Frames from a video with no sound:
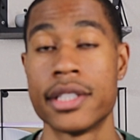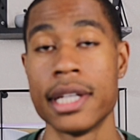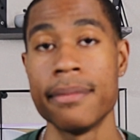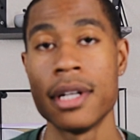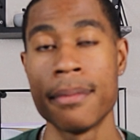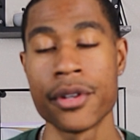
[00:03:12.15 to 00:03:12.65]

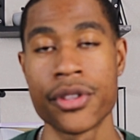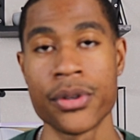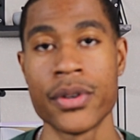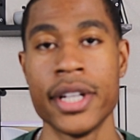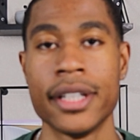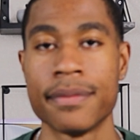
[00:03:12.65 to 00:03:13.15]
tip number
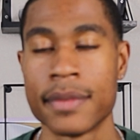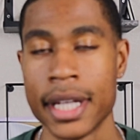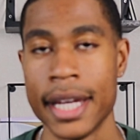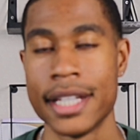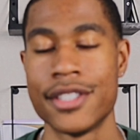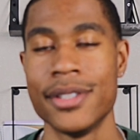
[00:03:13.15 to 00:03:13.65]
three
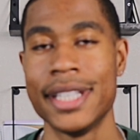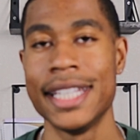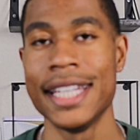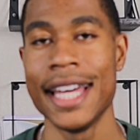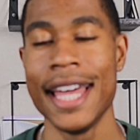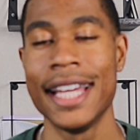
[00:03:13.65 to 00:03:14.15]
is to
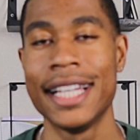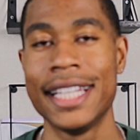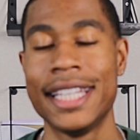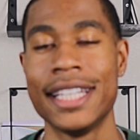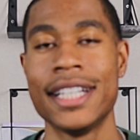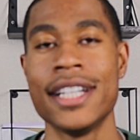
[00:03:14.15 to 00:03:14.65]
get a
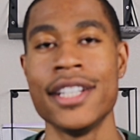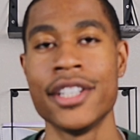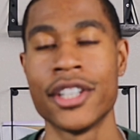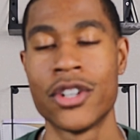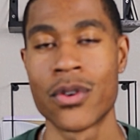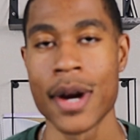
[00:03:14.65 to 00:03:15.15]
good
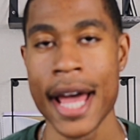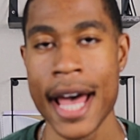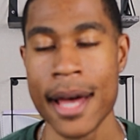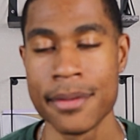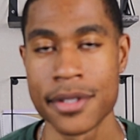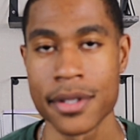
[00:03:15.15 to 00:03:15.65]

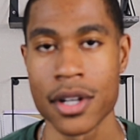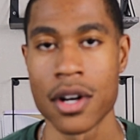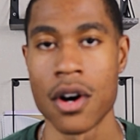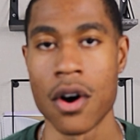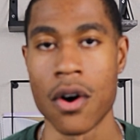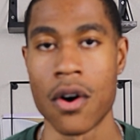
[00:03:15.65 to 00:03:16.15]
grasp
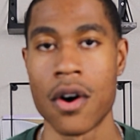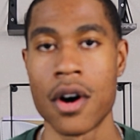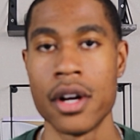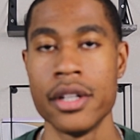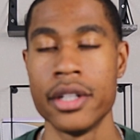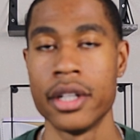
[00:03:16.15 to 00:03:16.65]

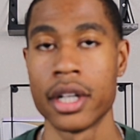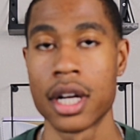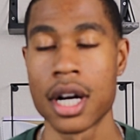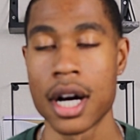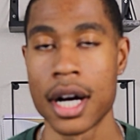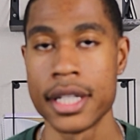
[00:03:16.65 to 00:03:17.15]
on
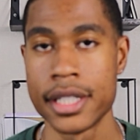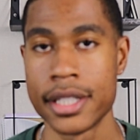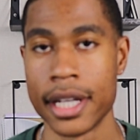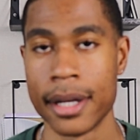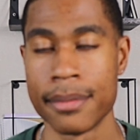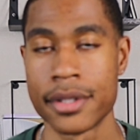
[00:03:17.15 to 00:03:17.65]

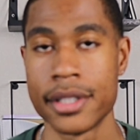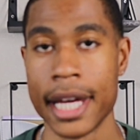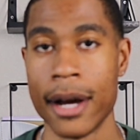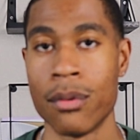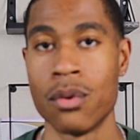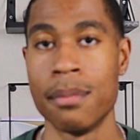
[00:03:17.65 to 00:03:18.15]
concepts
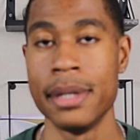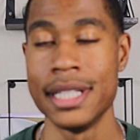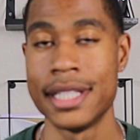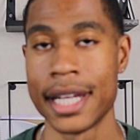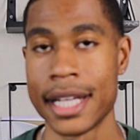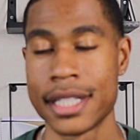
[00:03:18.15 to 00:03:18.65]
that will be
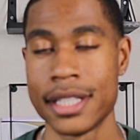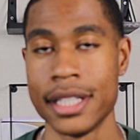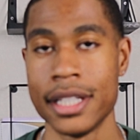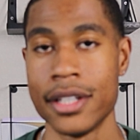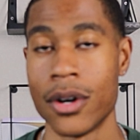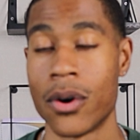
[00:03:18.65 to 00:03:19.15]

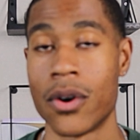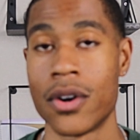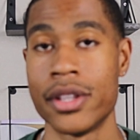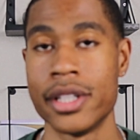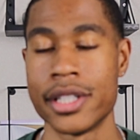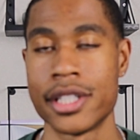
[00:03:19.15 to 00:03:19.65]
tested
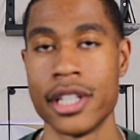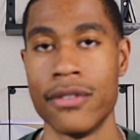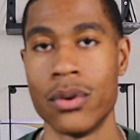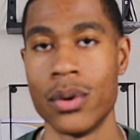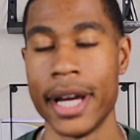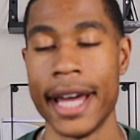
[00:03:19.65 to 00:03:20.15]
on the
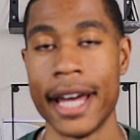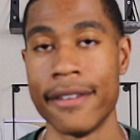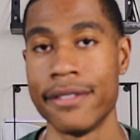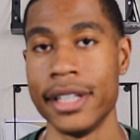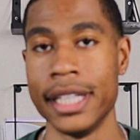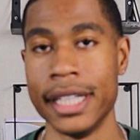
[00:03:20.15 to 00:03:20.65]
Civil
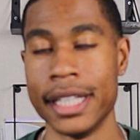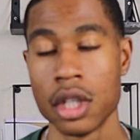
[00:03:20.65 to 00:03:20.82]
FE.